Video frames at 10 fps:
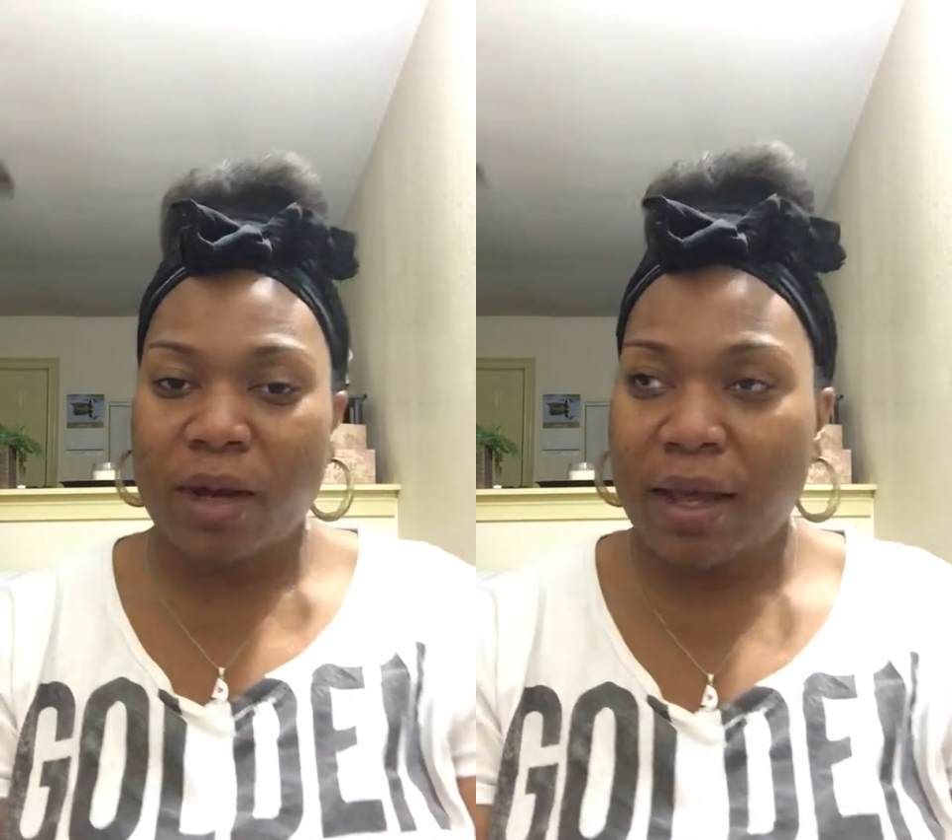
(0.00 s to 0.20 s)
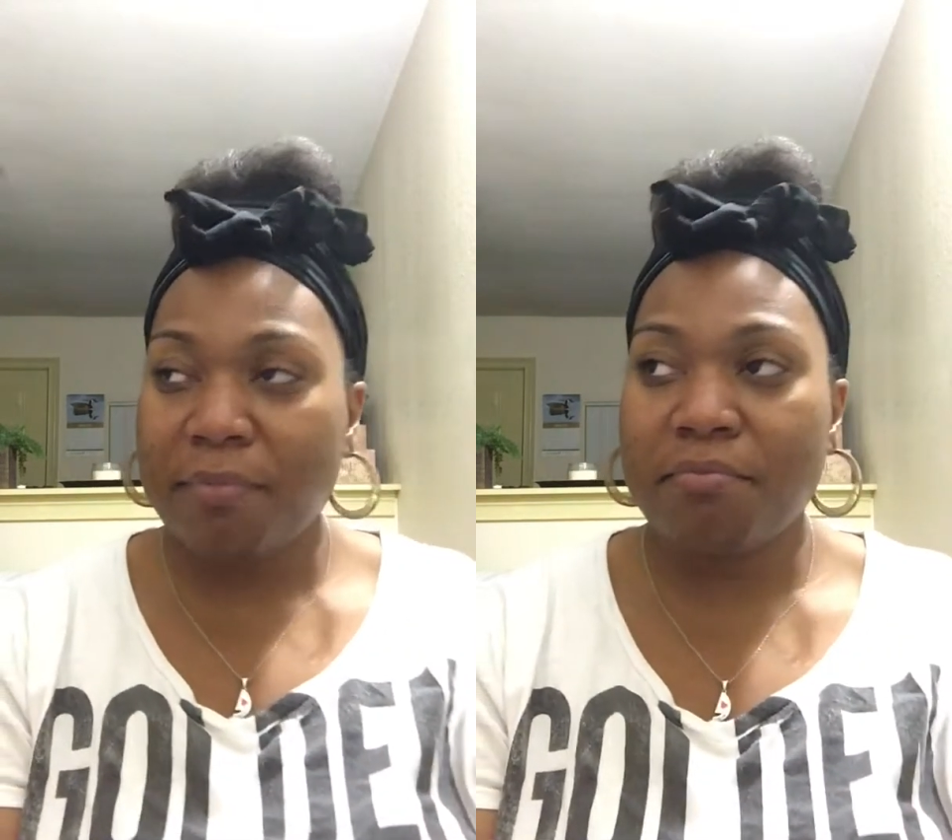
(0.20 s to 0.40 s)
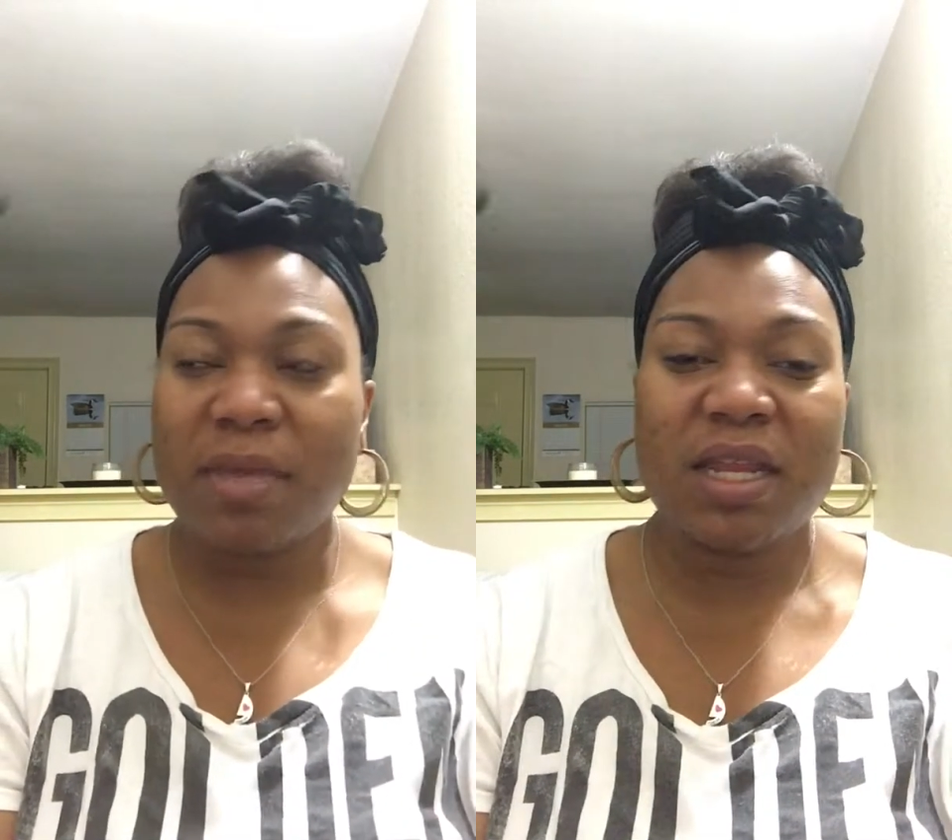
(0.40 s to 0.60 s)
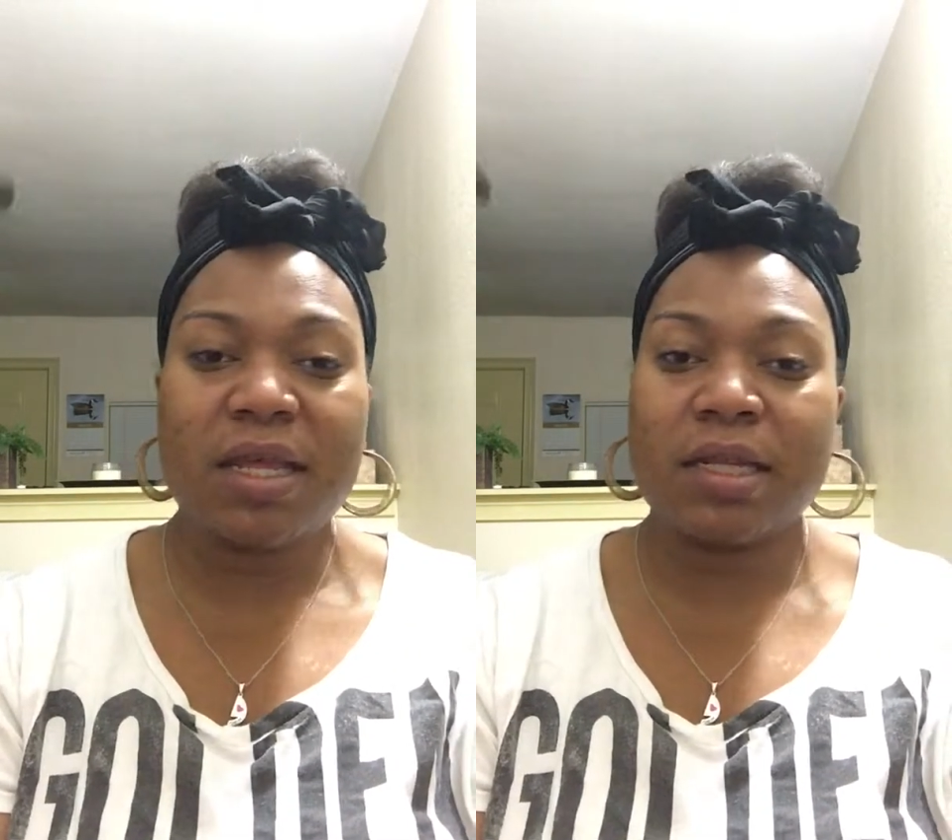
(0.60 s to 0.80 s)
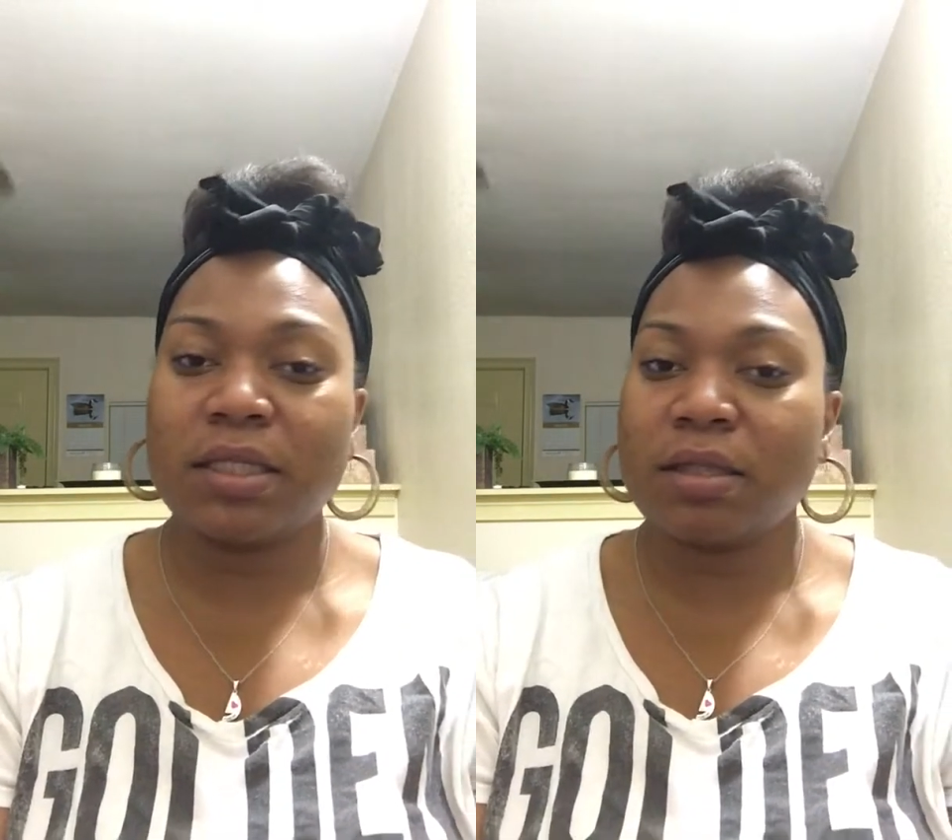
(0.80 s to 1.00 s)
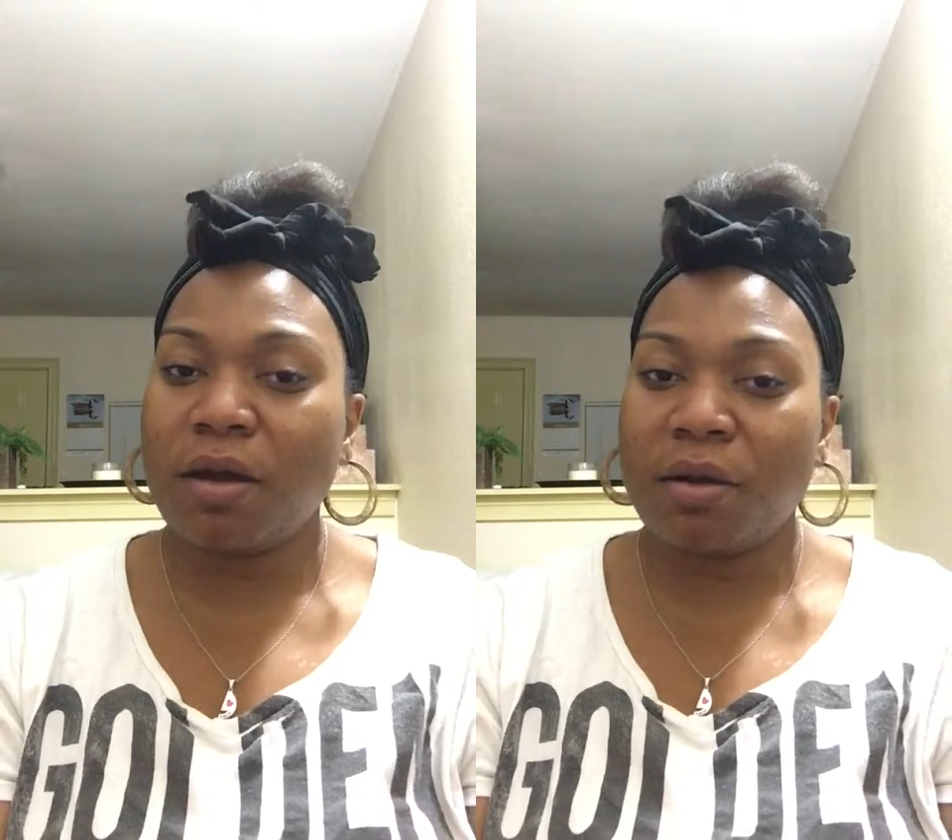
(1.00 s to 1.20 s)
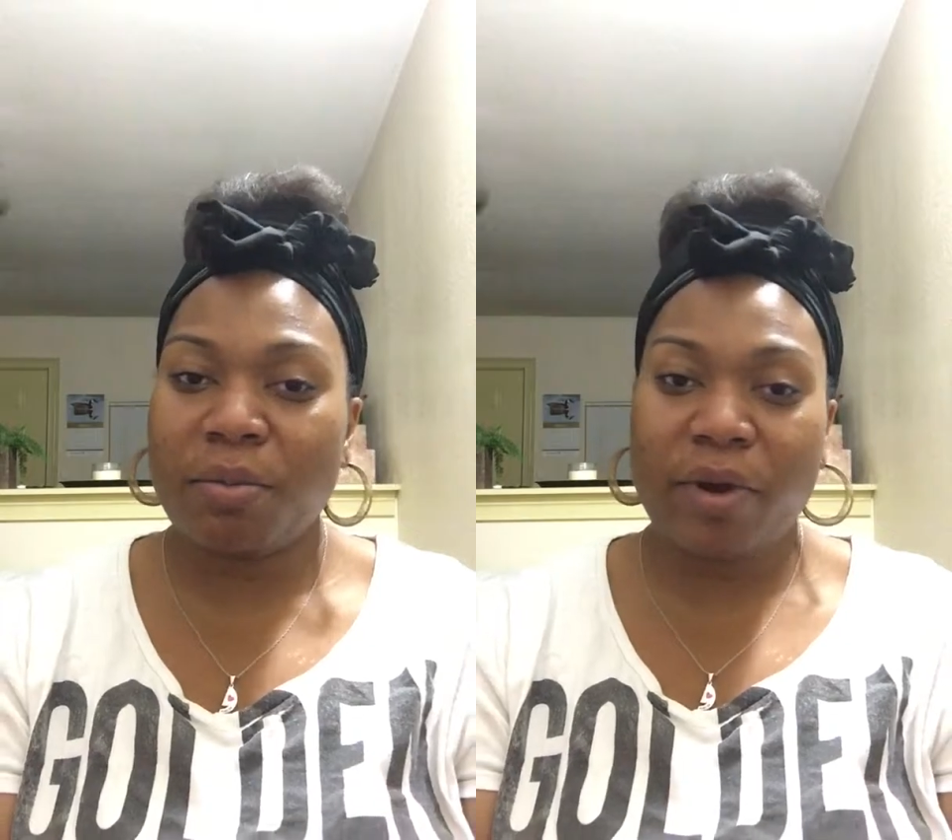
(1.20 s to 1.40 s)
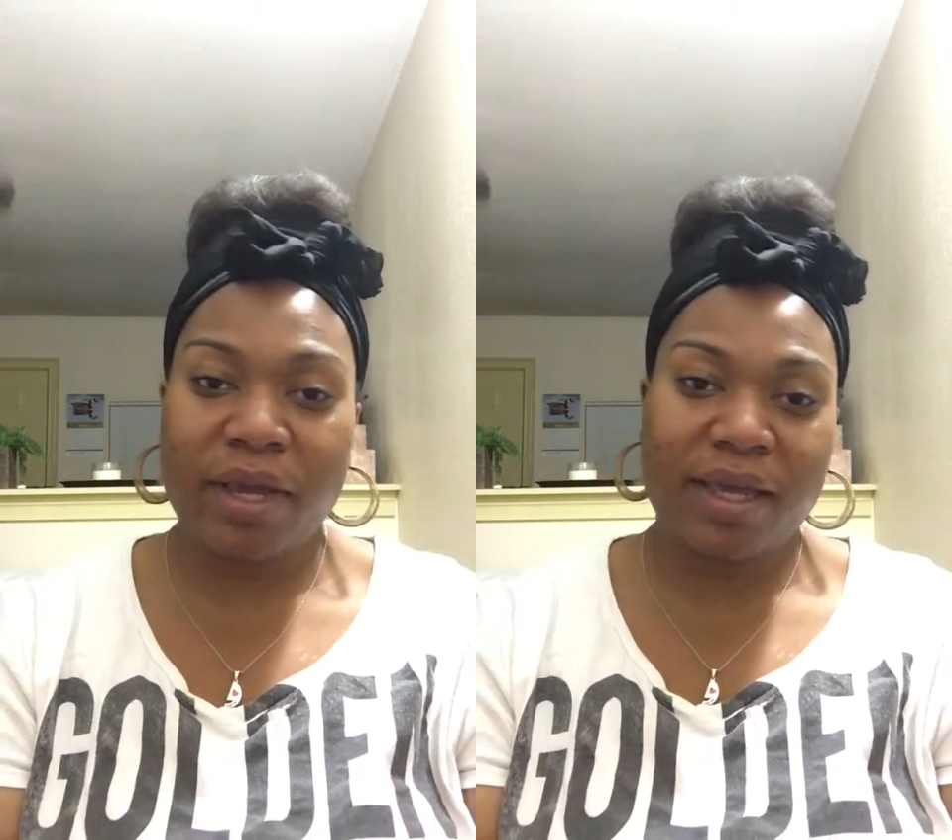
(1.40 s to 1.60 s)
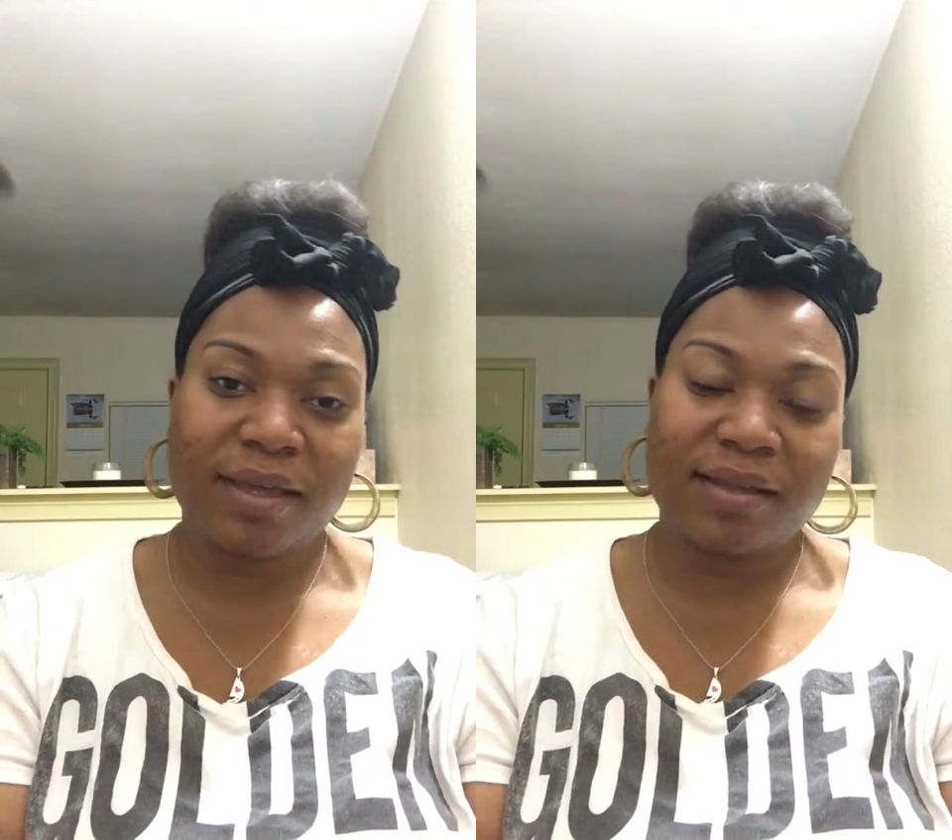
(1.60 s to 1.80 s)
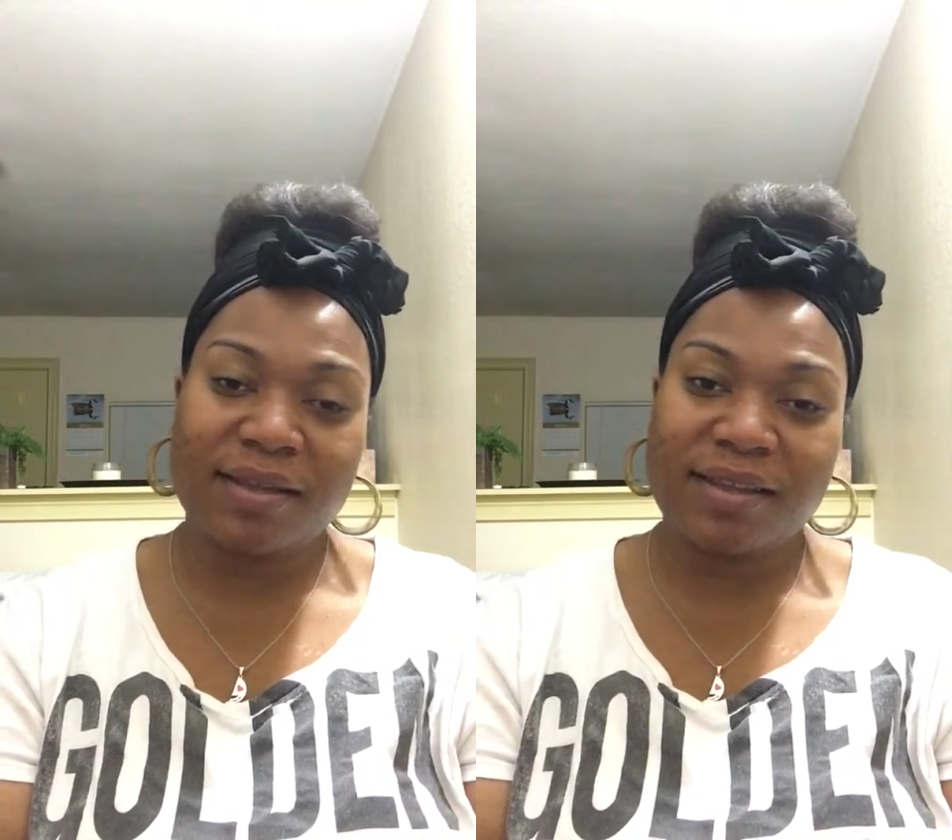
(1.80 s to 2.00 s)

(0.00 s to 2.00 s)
I immediately started praying.